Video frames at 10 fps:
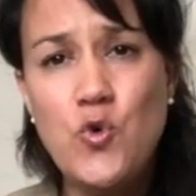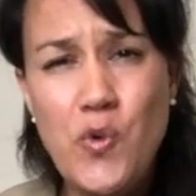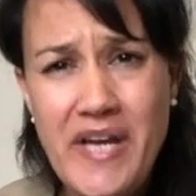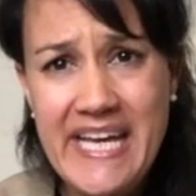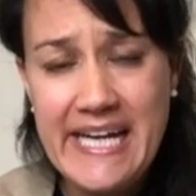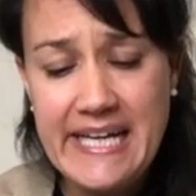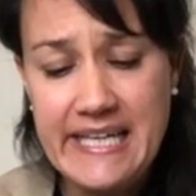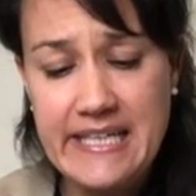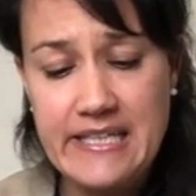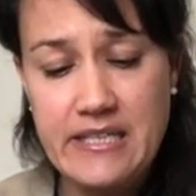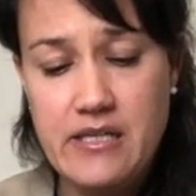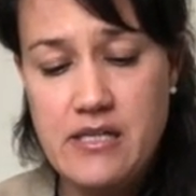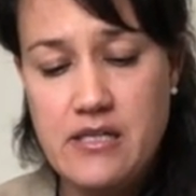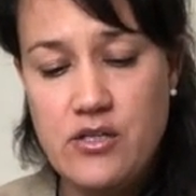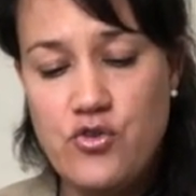Quick!
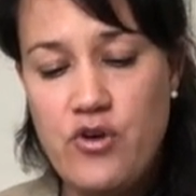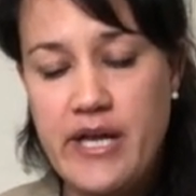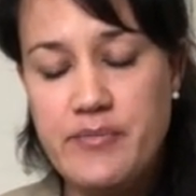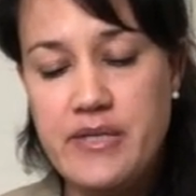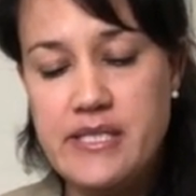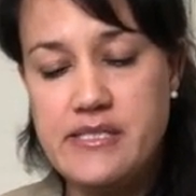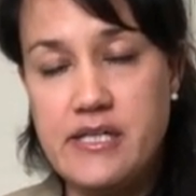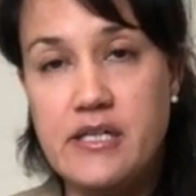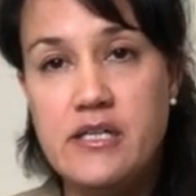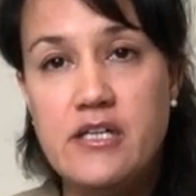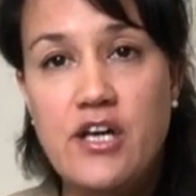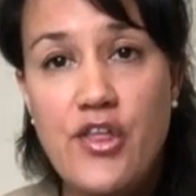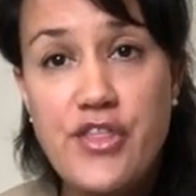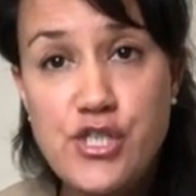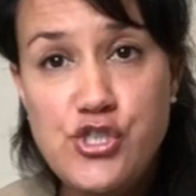cried Melissa.
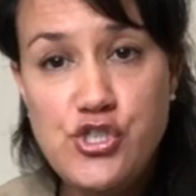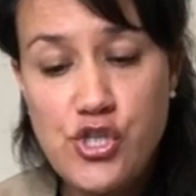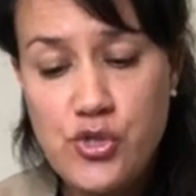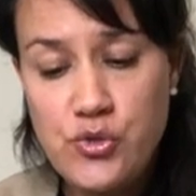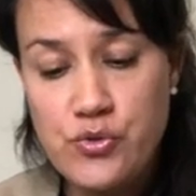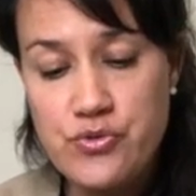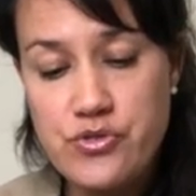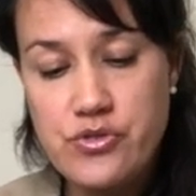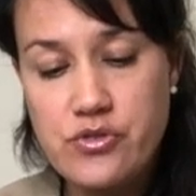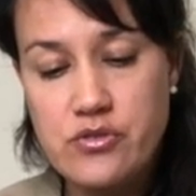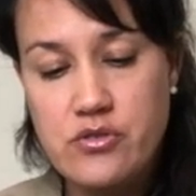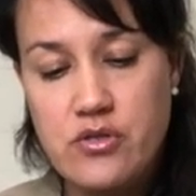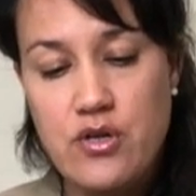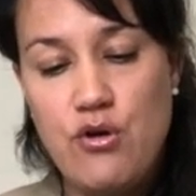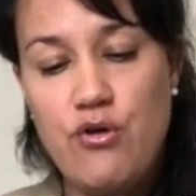The shoes!
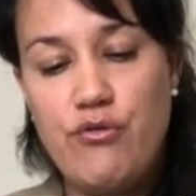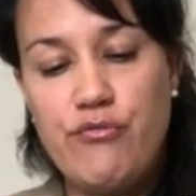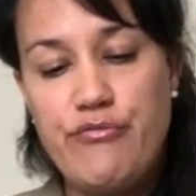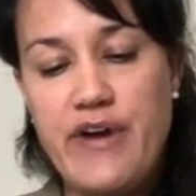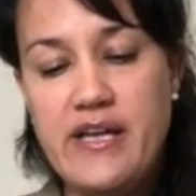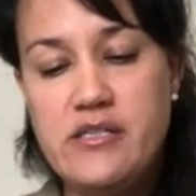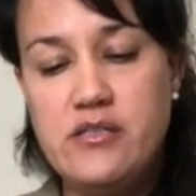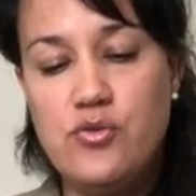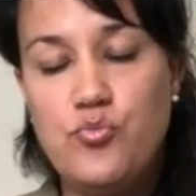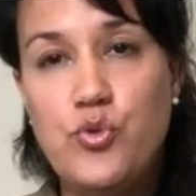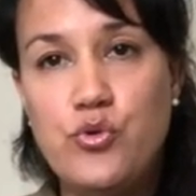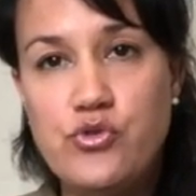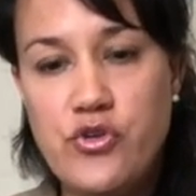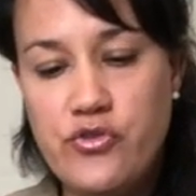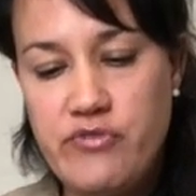Fred
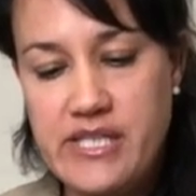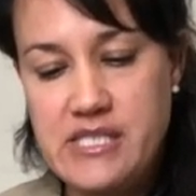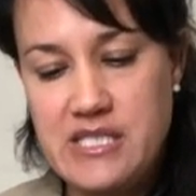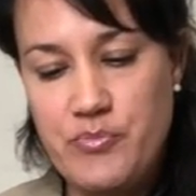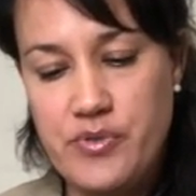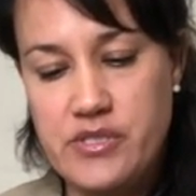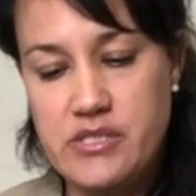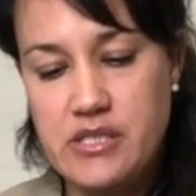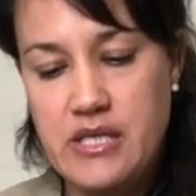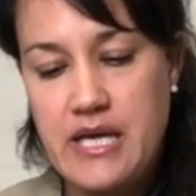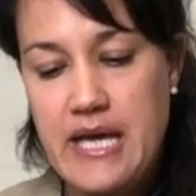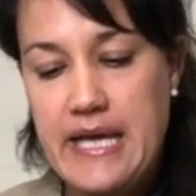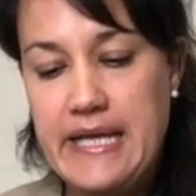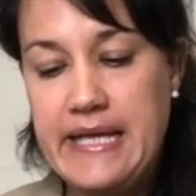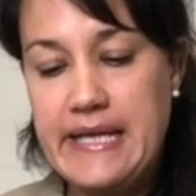pulled on the red slippers.
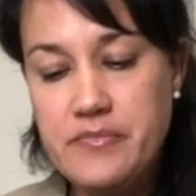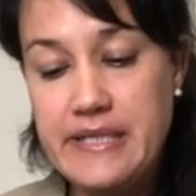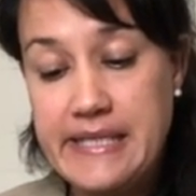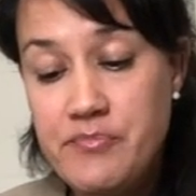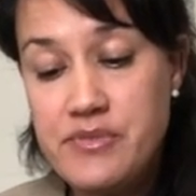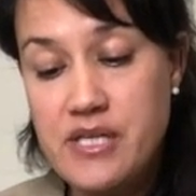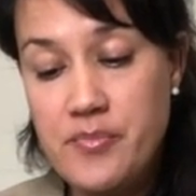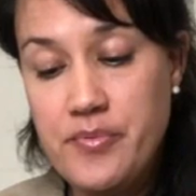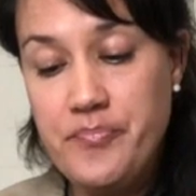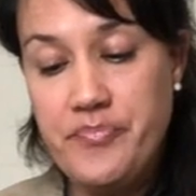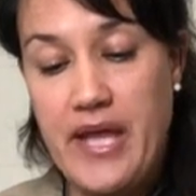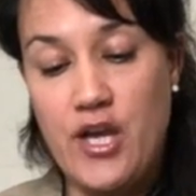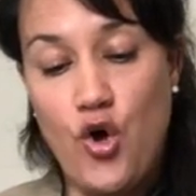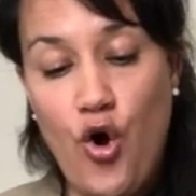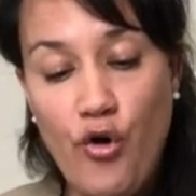He leaped up
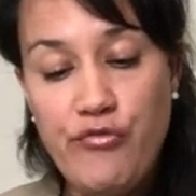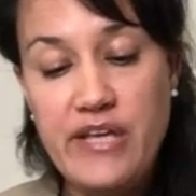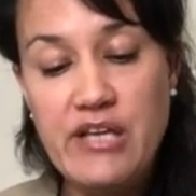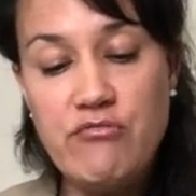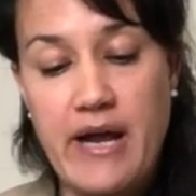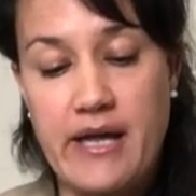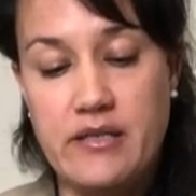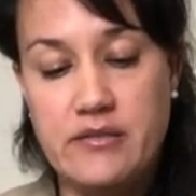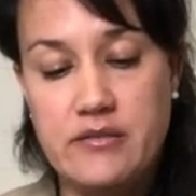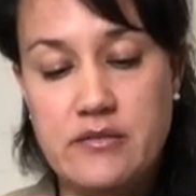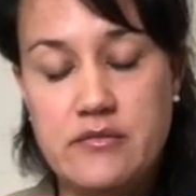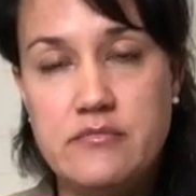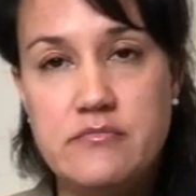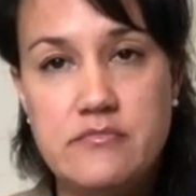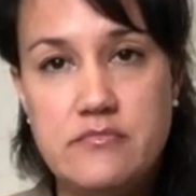and off he ran,
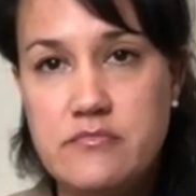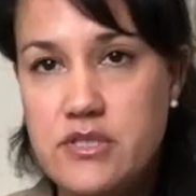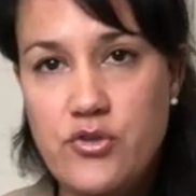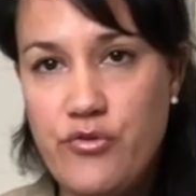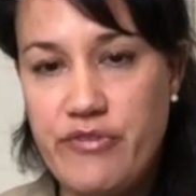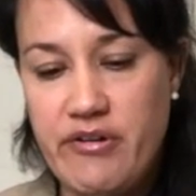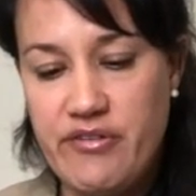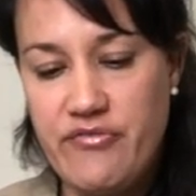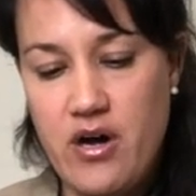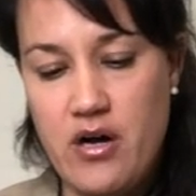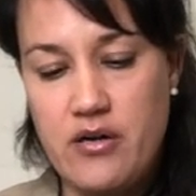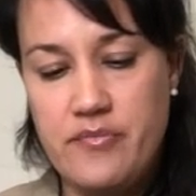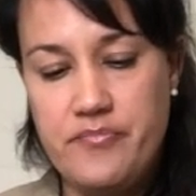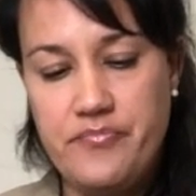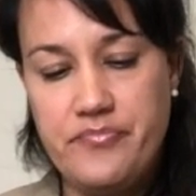but not very far.
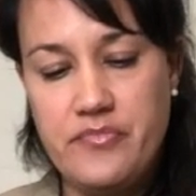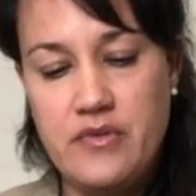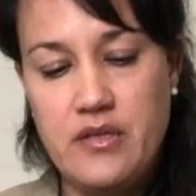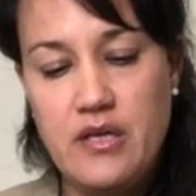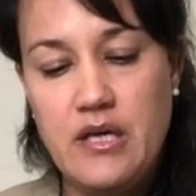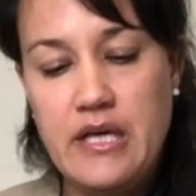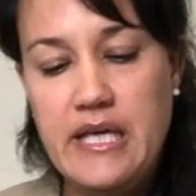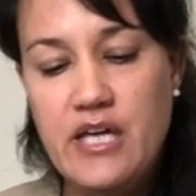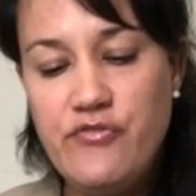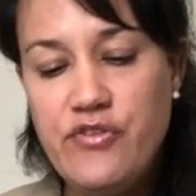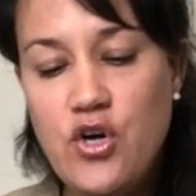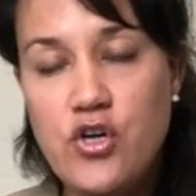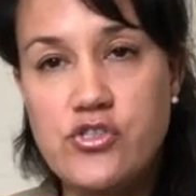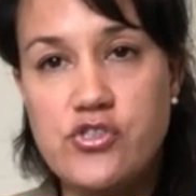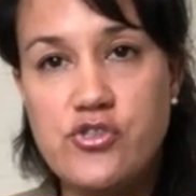He had
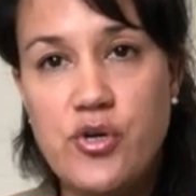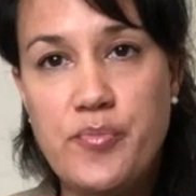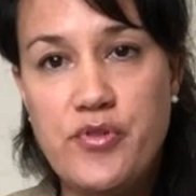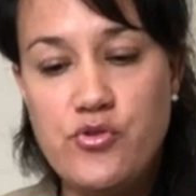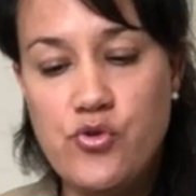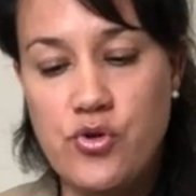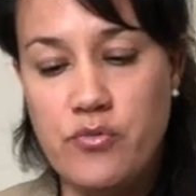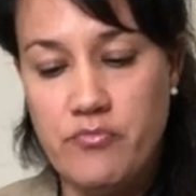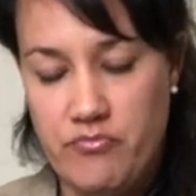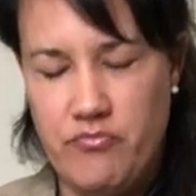forgotten to open the door.